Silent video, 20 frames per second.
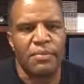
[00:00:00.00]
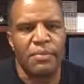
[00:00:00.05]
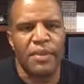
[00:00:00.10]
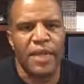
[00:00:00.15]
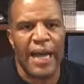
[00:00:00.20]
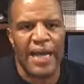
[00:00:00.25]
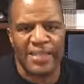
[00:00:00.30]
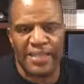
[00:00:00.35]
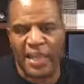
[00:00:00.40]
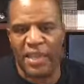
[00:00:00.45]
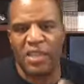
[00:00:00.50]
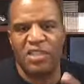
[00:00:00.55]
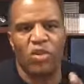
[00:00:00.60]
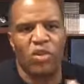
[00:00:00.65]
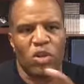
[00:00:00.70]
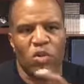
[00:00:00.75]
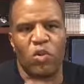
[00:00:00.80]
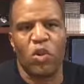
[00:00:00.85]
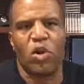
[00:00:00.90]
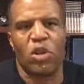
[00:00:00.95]
I said this on
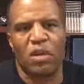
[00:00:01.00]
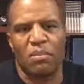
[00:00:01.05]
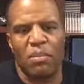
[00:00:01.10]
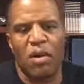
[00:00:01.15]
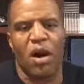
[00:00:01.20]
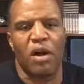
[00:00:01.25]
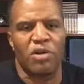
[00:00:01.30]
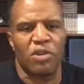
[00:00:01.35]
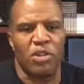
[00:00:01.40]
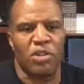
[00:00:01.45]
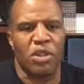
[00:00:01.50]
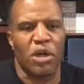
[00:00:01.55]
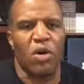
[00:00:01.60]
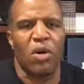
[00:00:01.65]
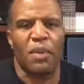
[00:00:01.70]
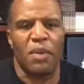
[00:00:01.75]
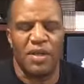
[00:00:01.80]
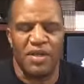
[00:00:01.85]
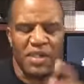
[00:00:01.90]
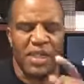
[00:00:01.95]
the Roland Martin show.
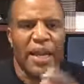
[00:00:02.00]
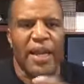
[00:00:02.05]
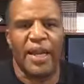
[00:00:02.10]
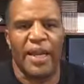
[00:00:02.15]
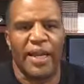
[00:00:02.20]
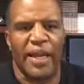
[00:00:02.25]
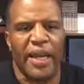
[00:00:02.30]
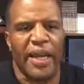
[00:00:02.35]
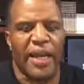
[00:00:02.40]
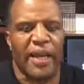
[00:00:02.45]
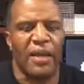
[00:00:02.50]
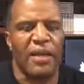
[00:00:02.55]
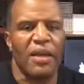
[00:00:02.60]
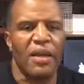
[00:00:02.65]
I'm going to say it again.